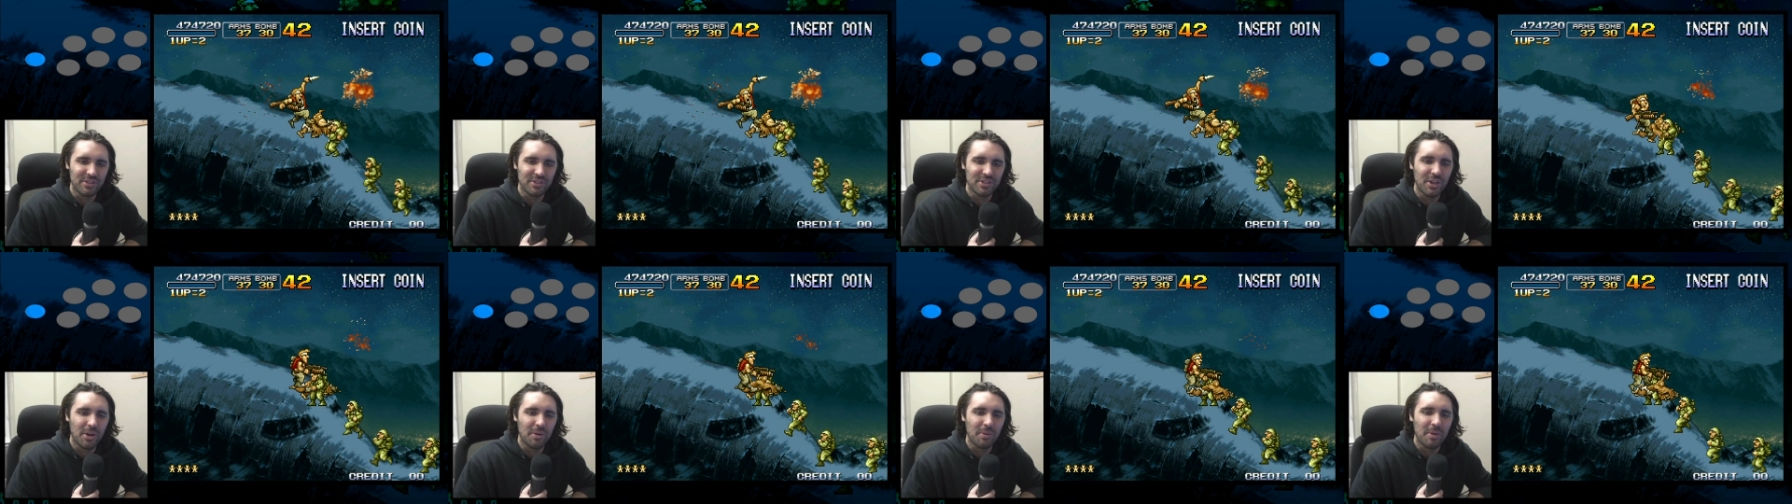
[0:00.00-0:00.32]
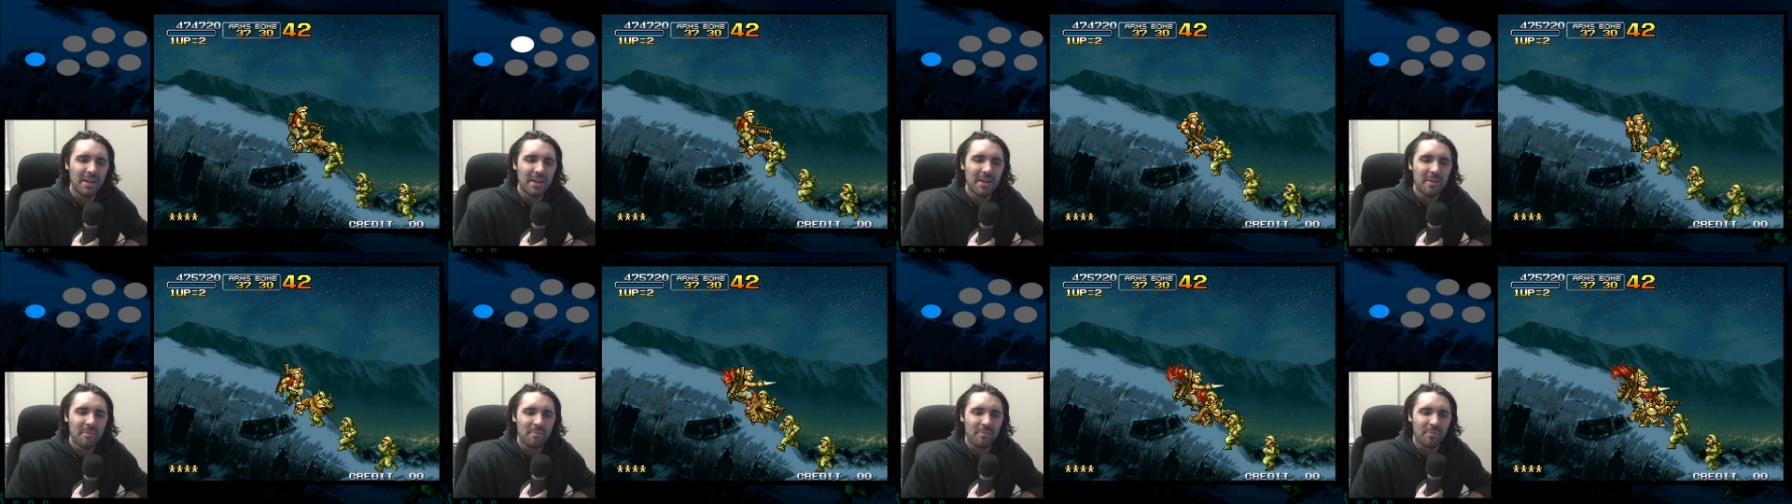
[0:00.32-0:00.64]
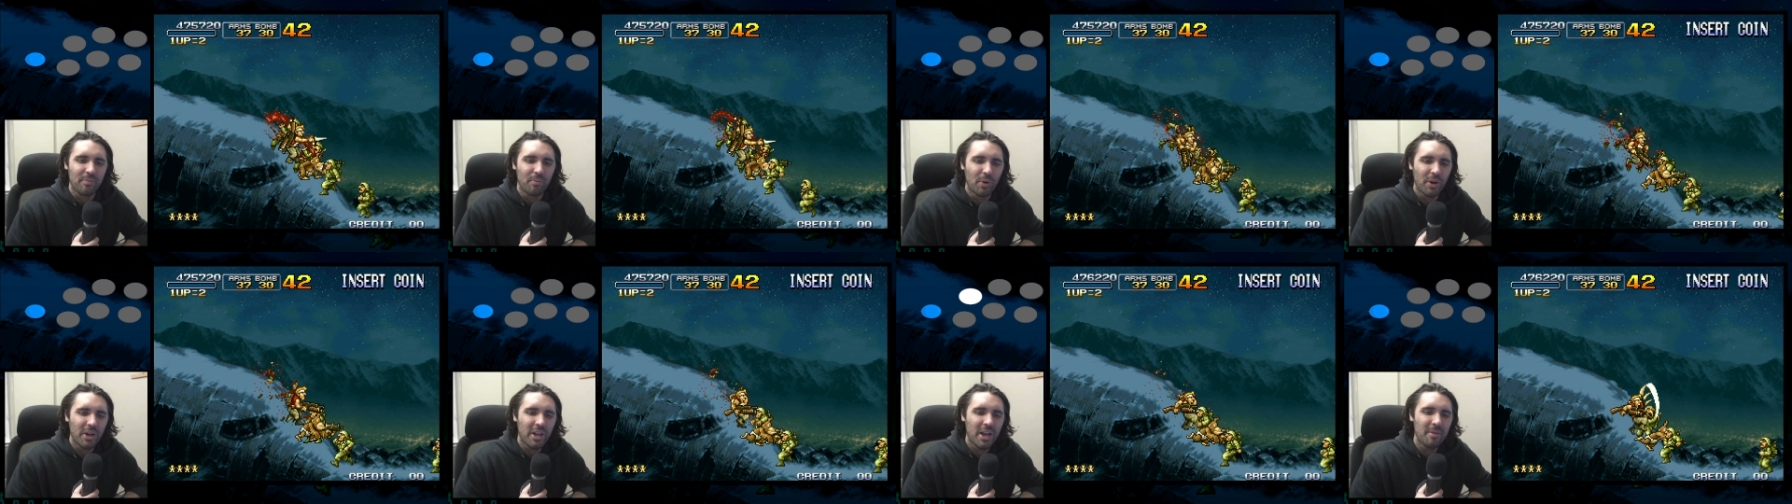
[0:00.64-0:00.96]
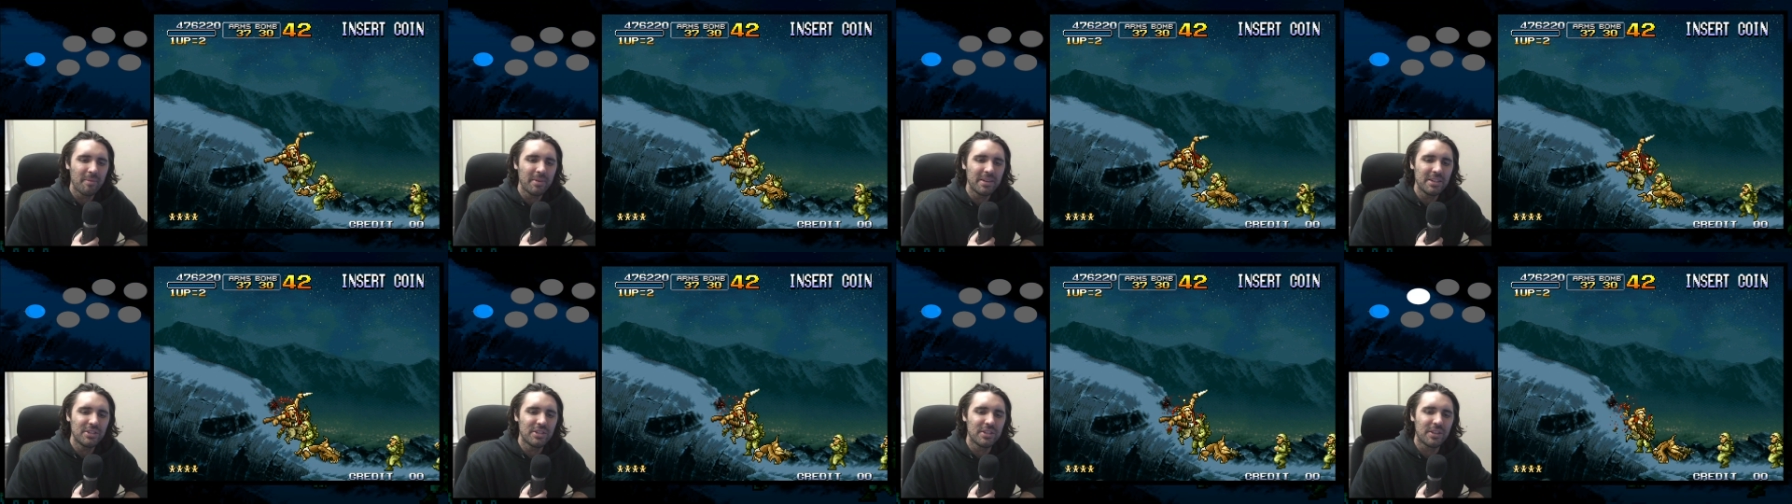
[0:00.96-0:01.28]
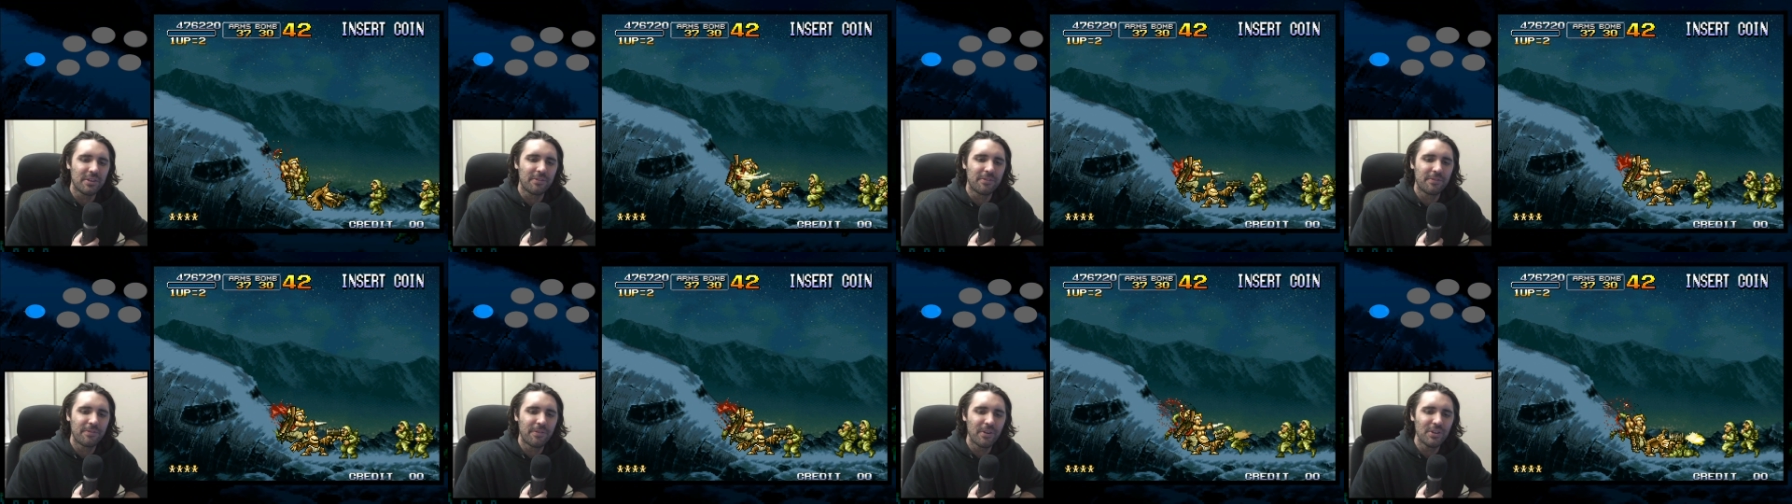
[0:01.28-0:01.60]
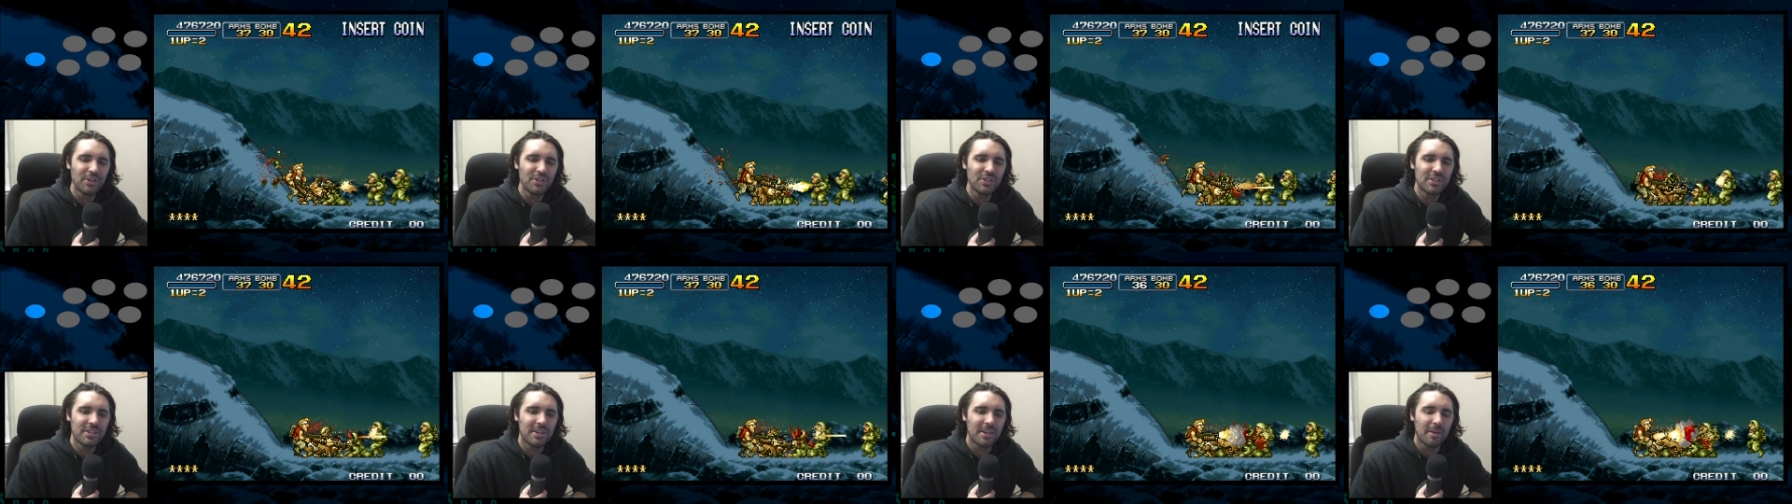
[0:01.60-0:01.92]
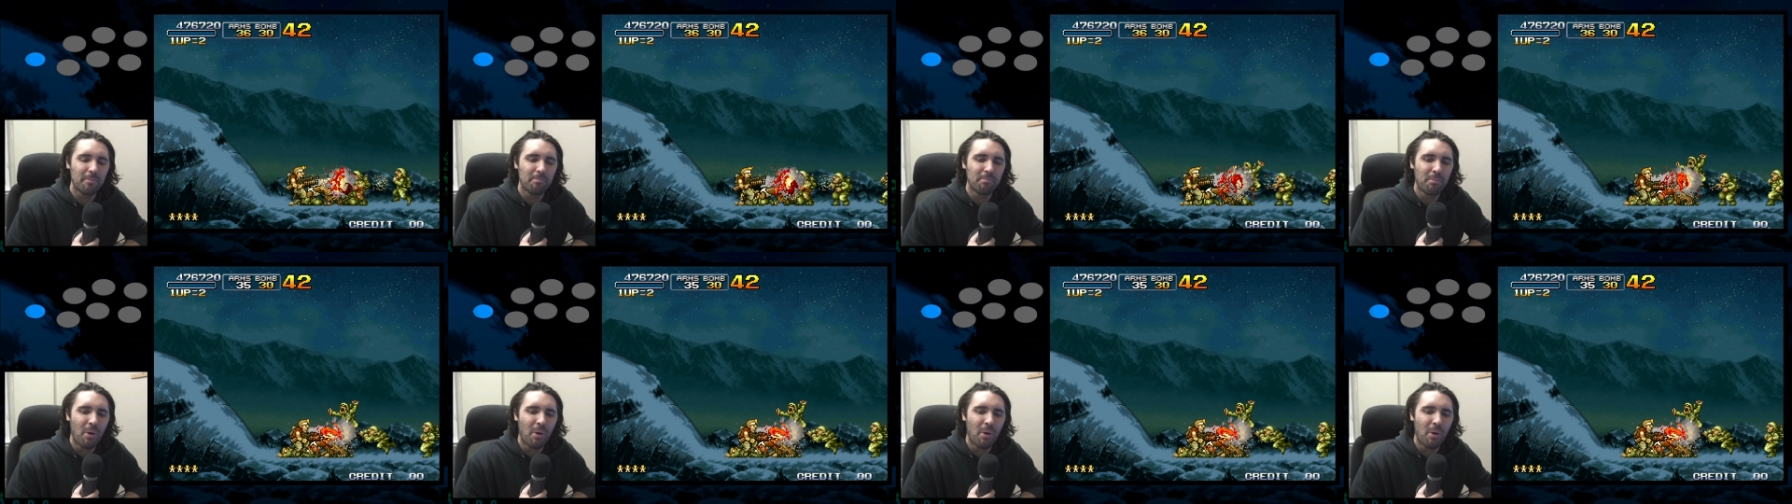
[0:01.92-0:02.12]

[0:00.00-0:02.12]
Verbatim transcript: So we're coming to the first